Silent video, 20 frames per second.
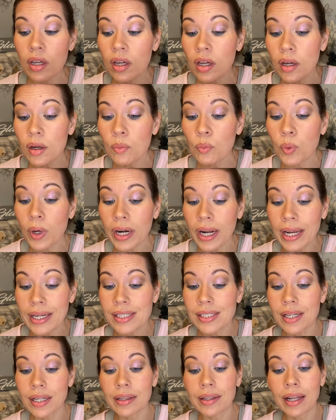When I
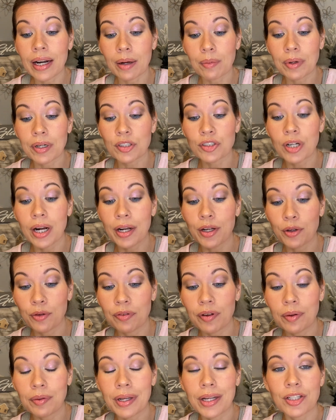said that I want to try a new
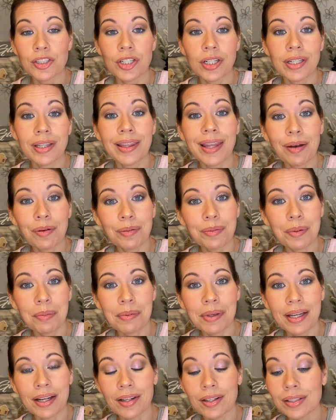foundation, that would be
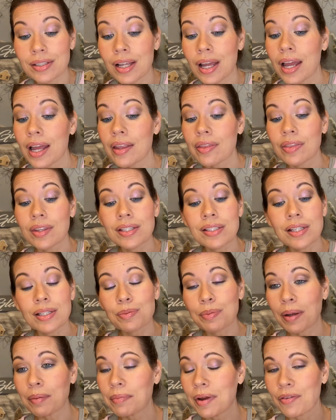because this has
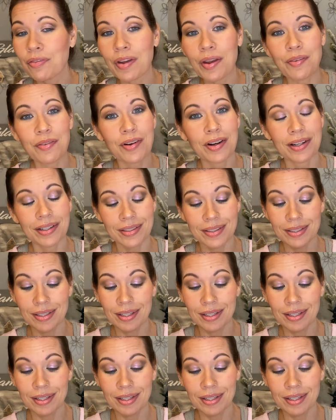been my favorite,